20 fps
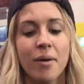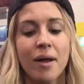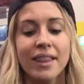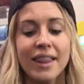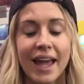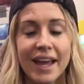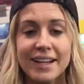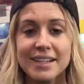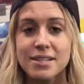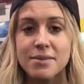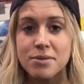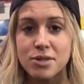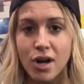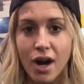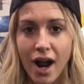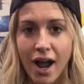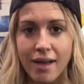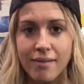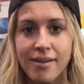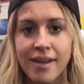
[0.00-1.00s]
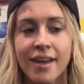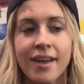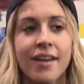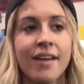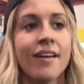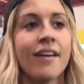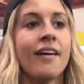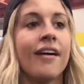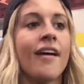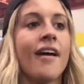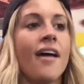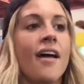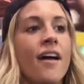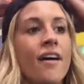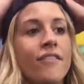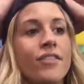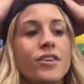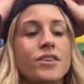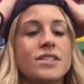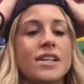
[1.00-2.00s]
Like, subscribe.
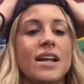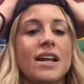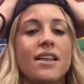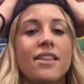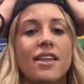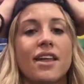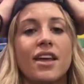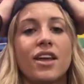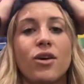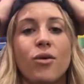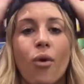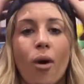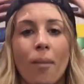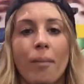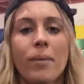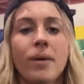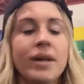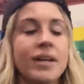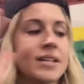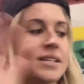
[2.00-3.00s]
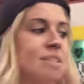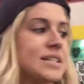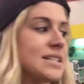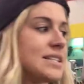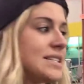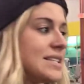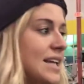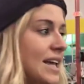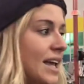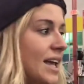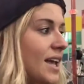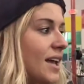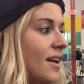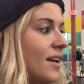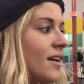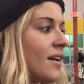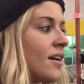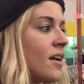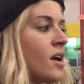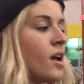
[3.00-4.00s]
If there's anything you want to see,
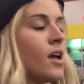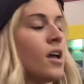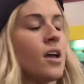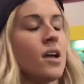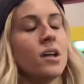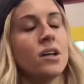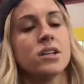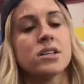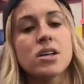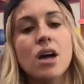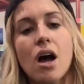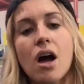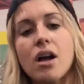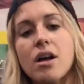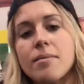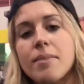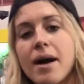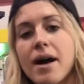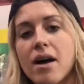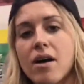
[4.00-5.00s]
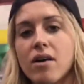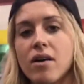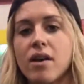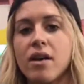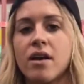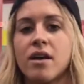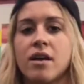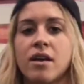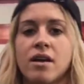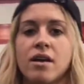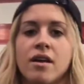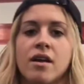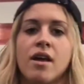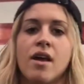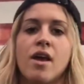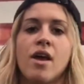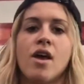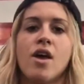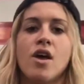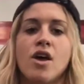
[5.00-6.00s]
talk about,
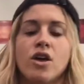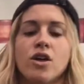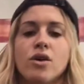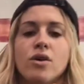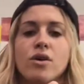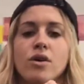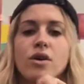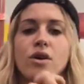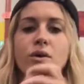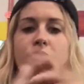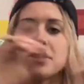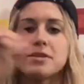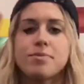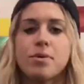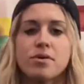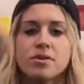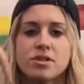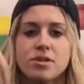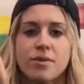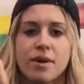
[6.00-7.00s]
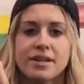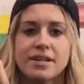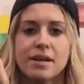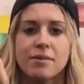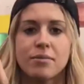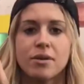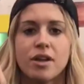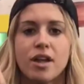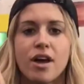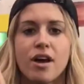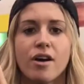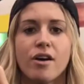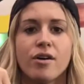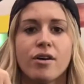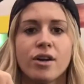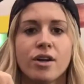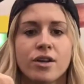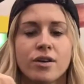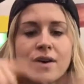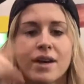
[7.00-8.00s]
you can always post it right down below.
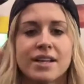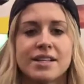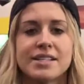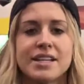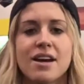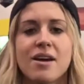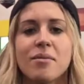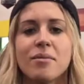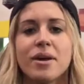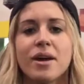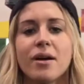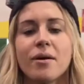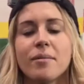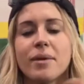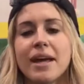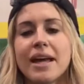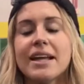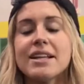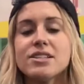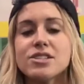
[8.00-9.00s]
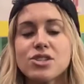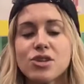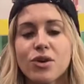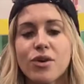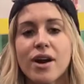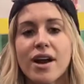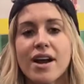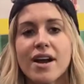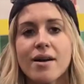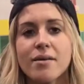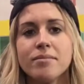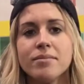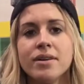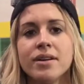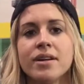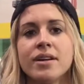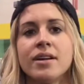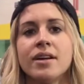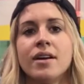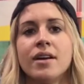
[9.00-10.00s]
You can DM me on my Instagram.
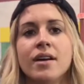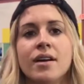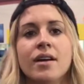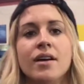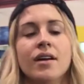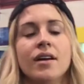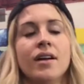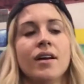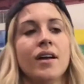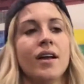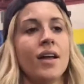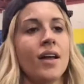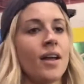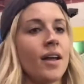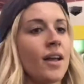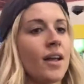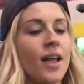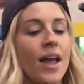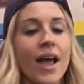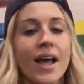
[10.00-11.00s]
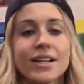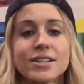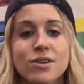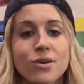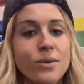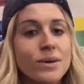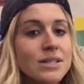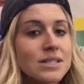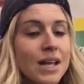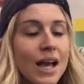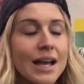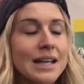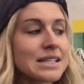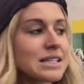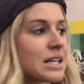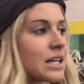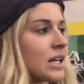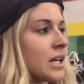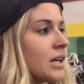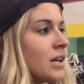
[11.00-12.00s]
As always, guys,
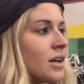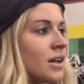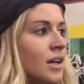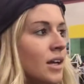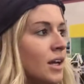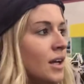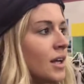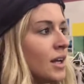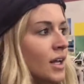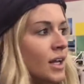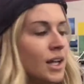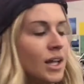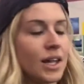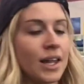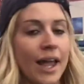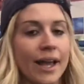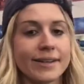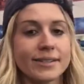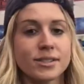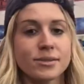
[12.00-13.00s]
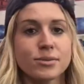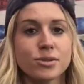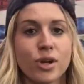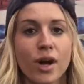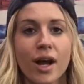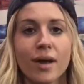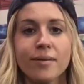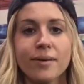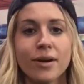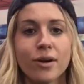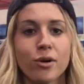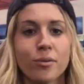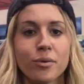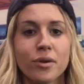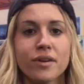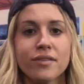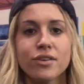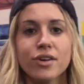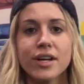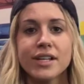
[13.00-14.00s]
like, subscribe, and I hope you
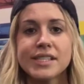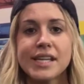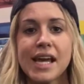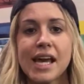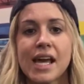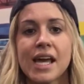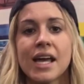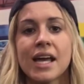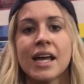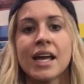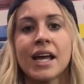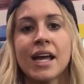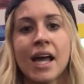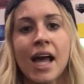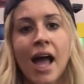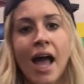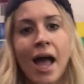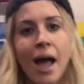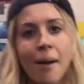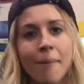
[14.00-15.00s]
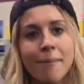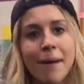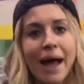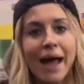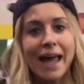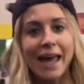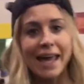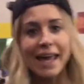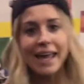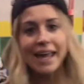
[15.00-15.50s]
have a great day. Bye.